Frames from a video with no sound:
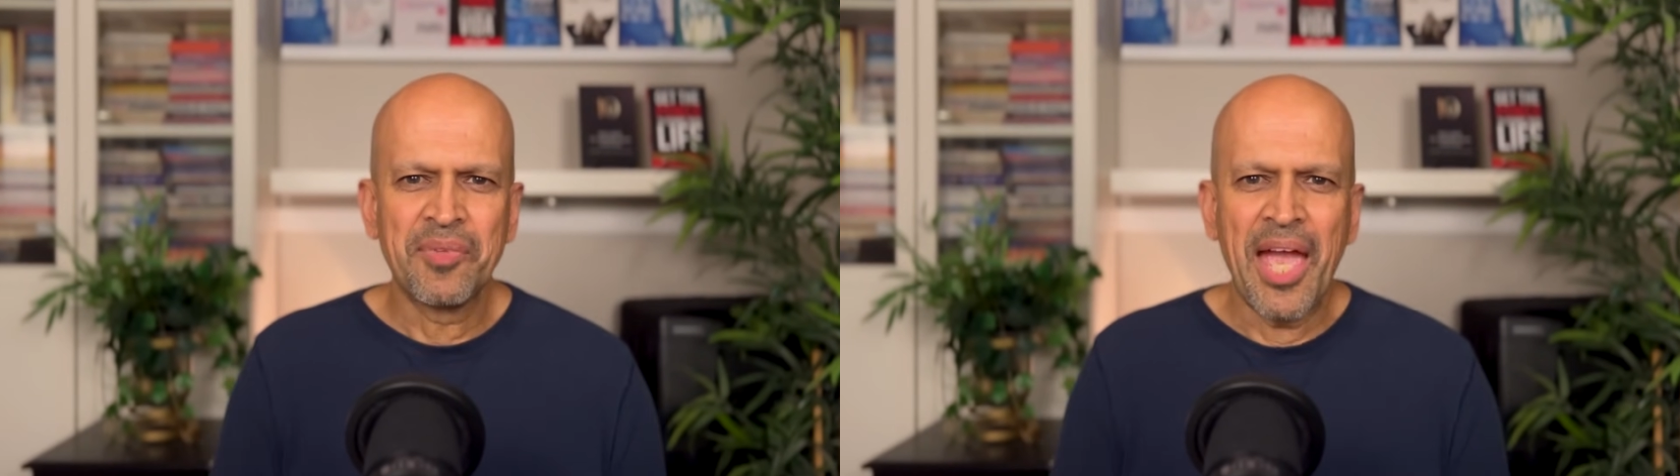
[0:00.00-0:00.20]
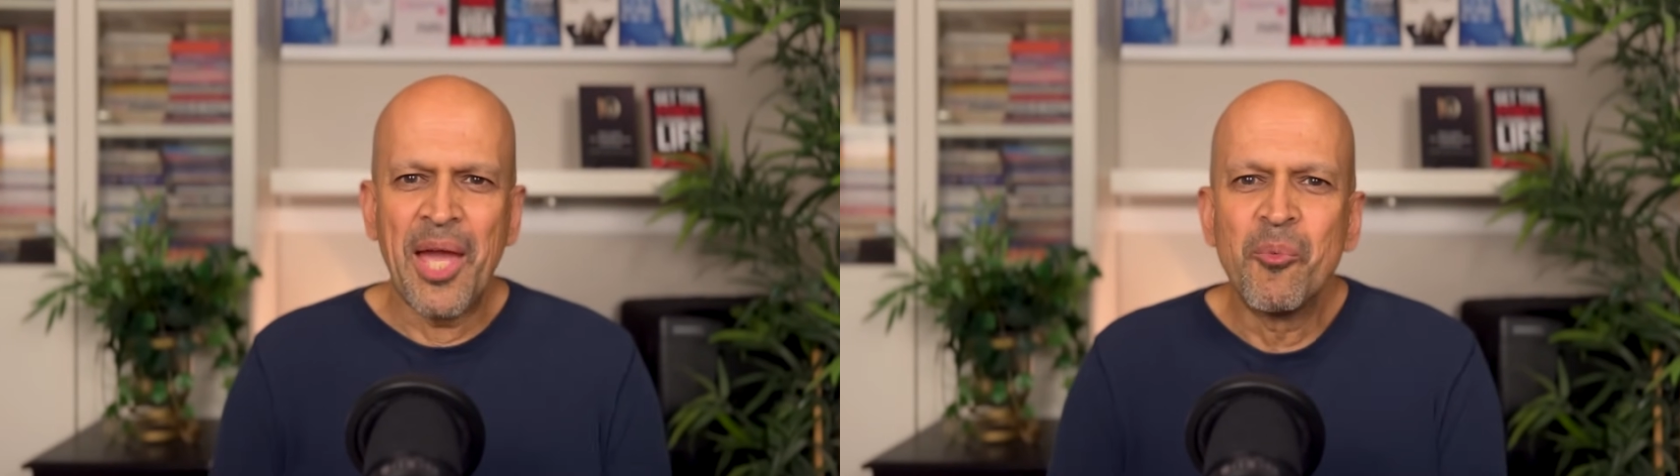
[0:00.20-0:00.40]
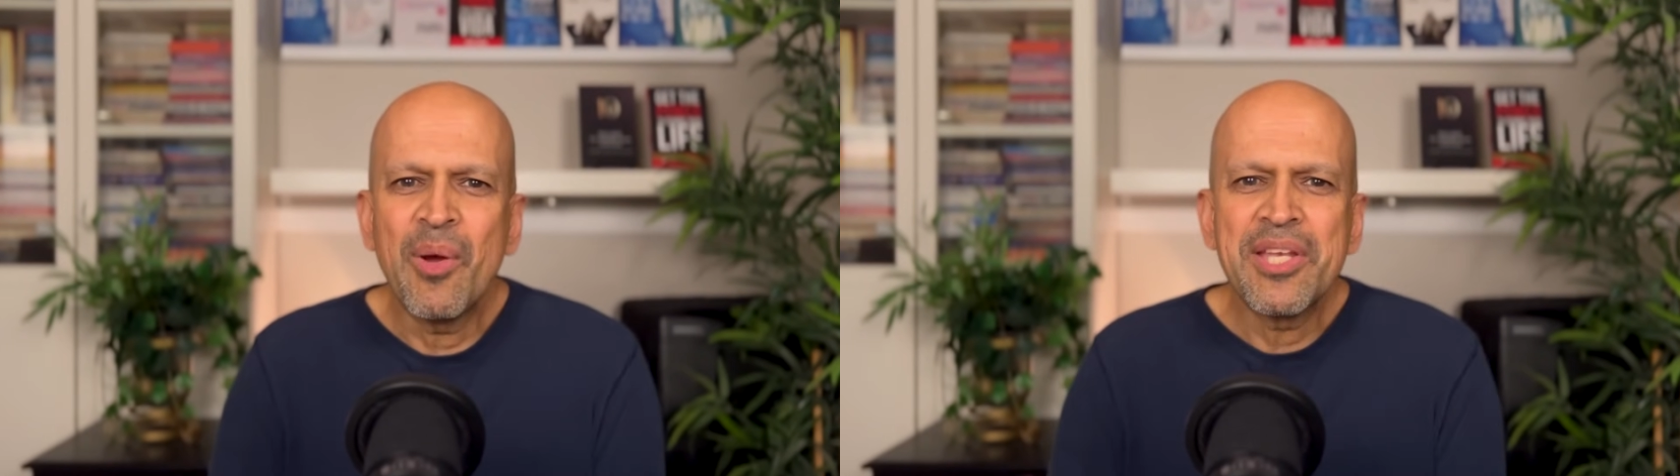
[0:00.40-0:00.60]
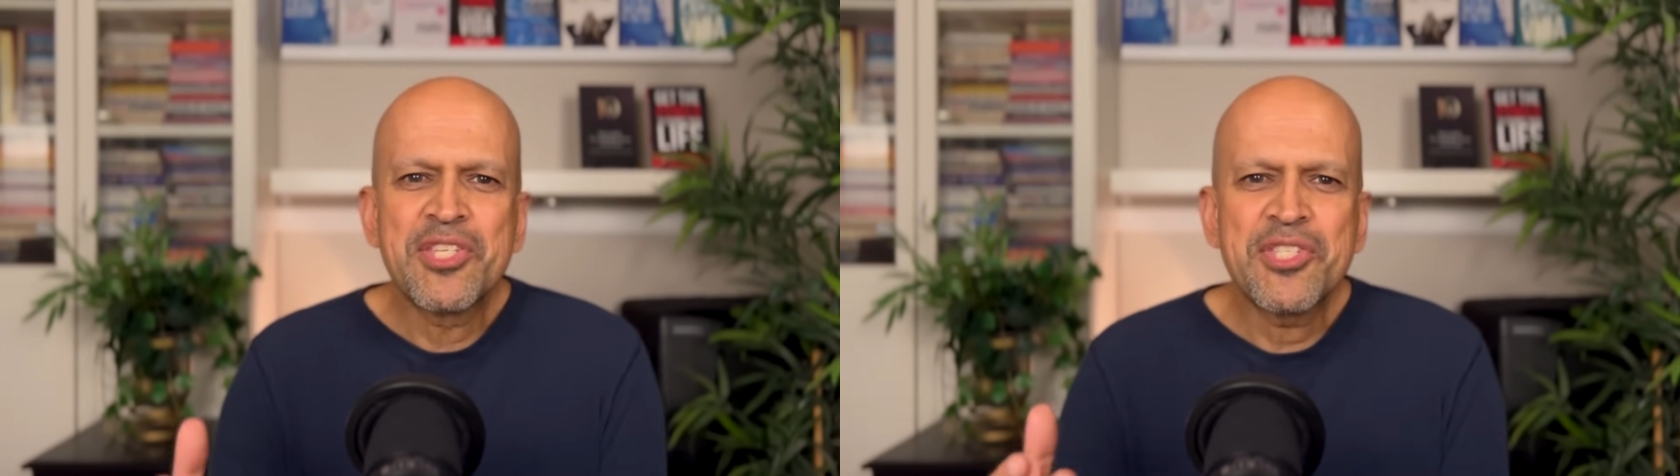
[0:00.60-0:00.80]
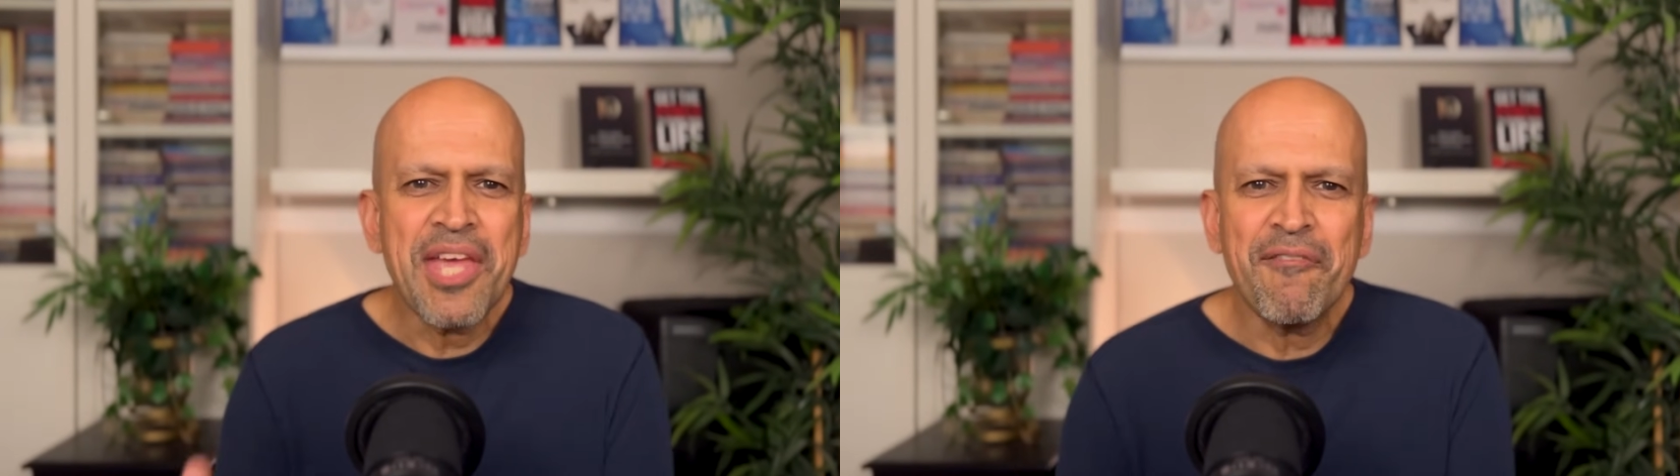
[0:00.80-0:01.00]
And when
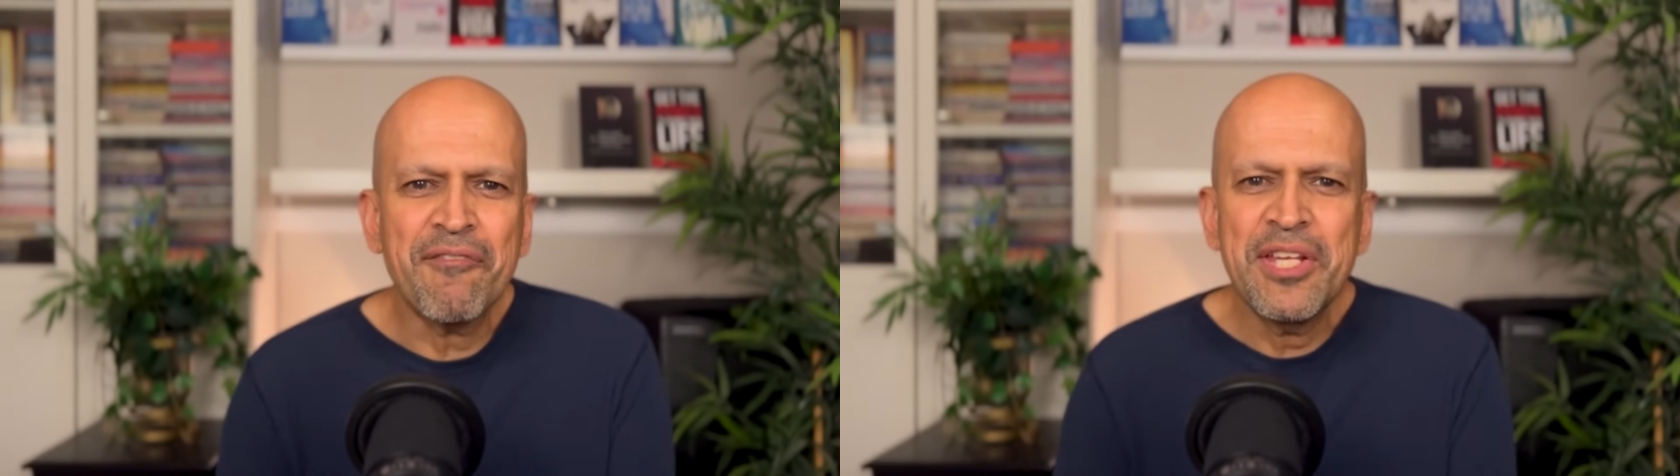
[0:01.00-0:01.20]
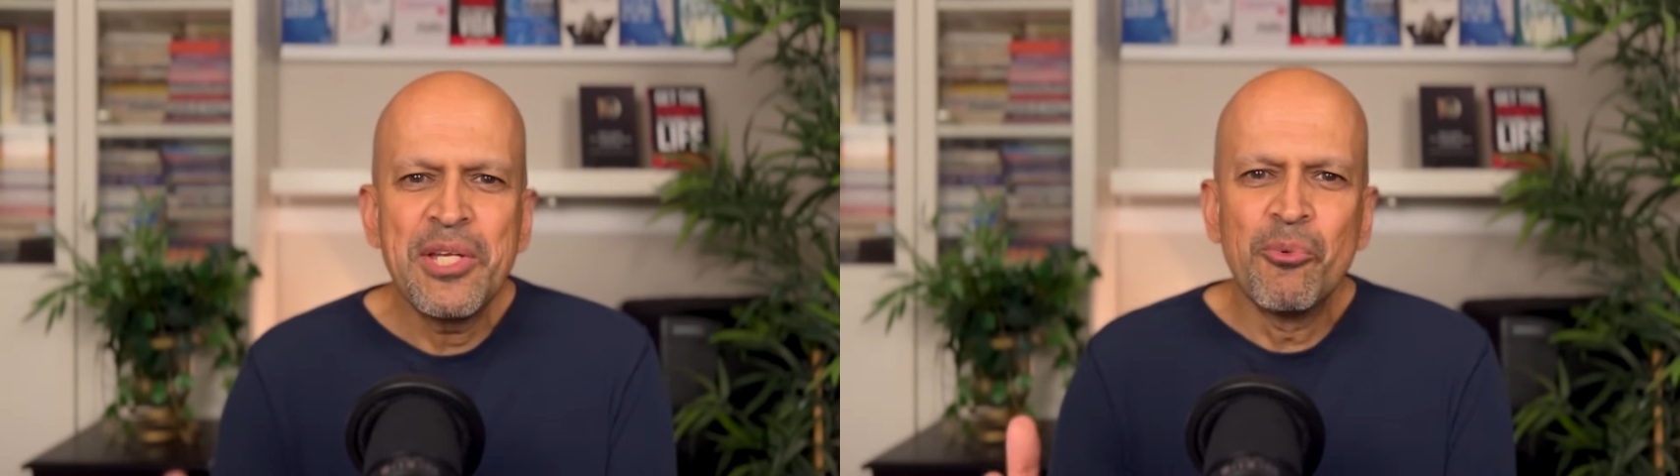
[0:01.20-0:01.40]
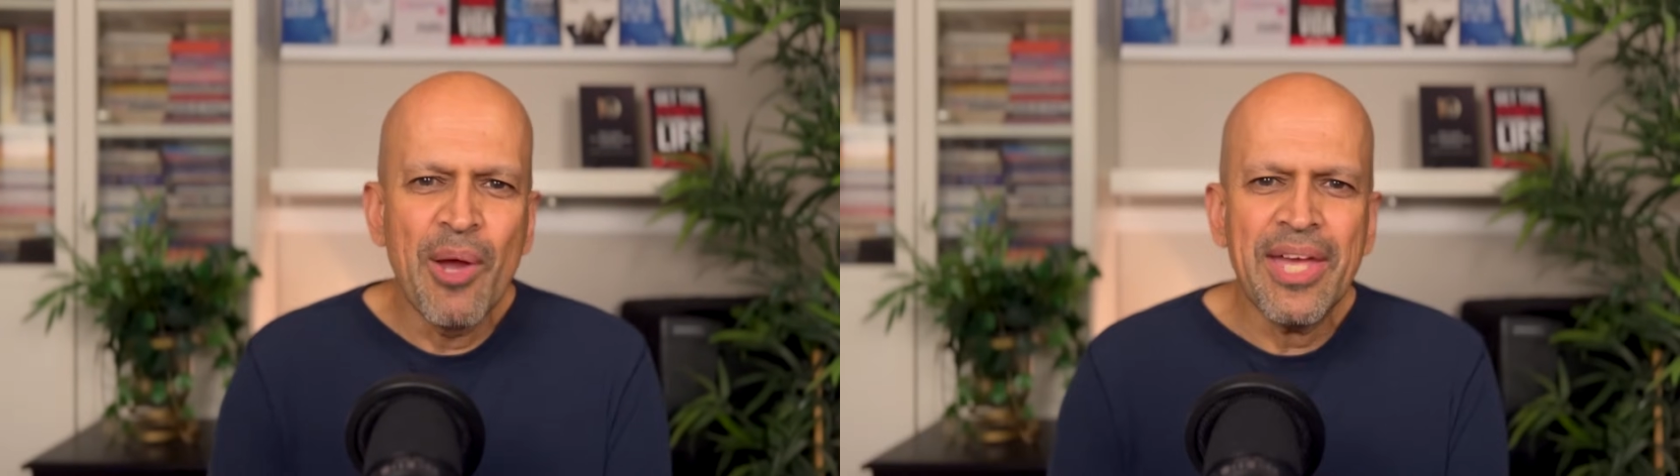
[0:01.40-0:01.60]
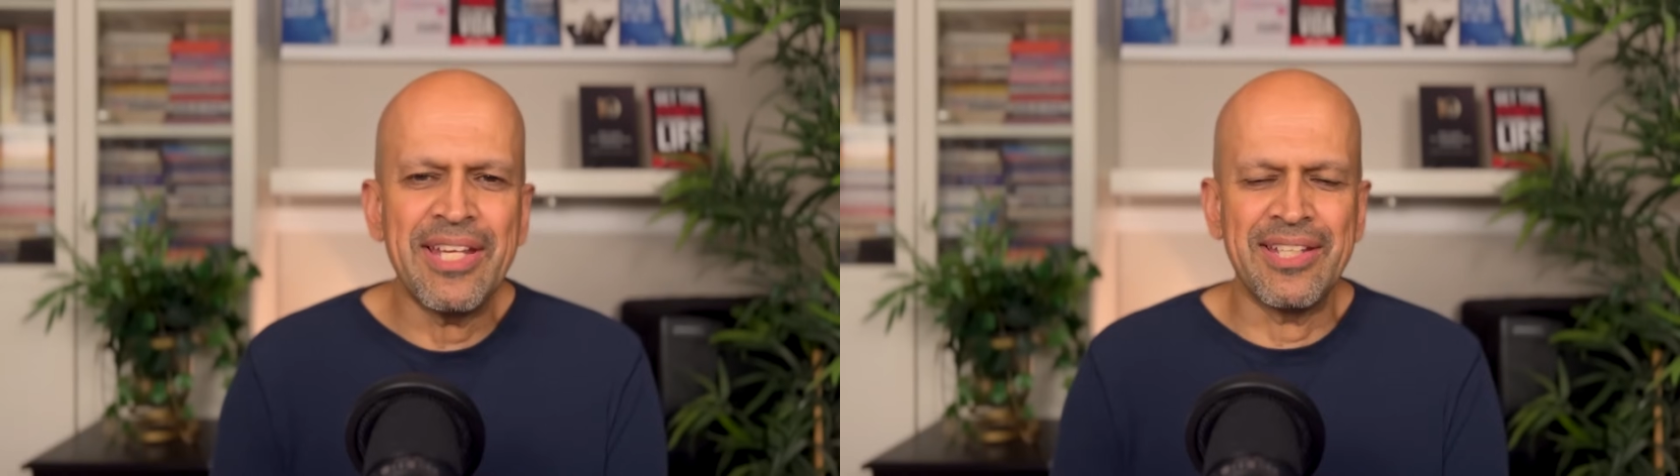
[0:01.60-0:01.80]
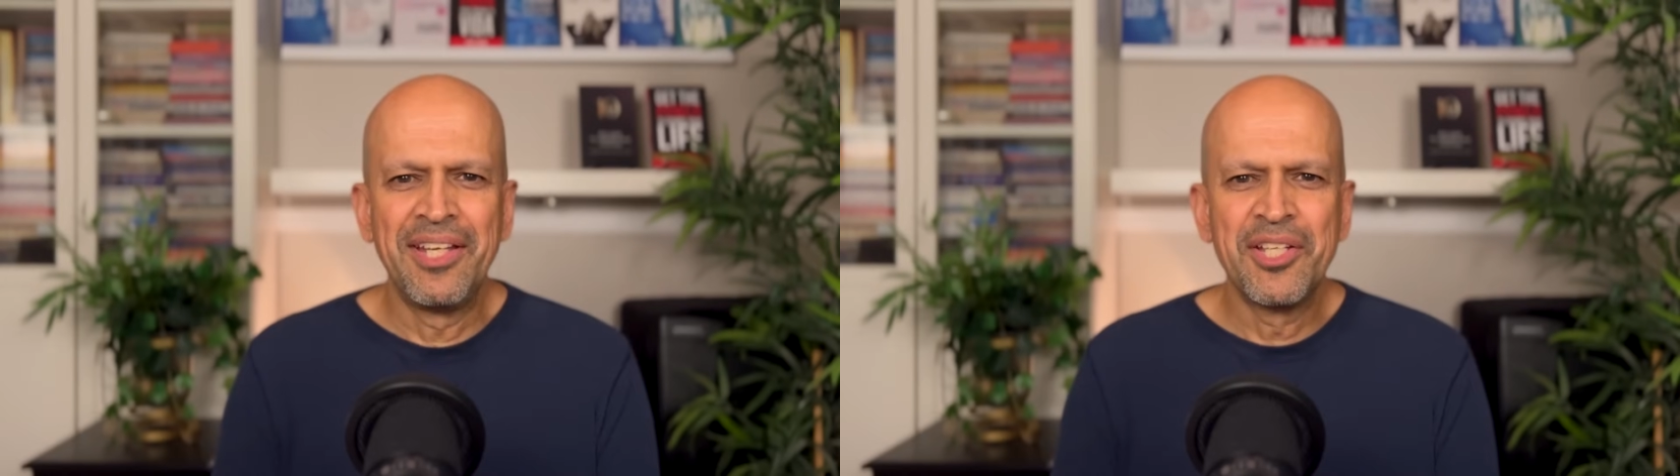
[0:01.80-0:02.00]
Stefani read it,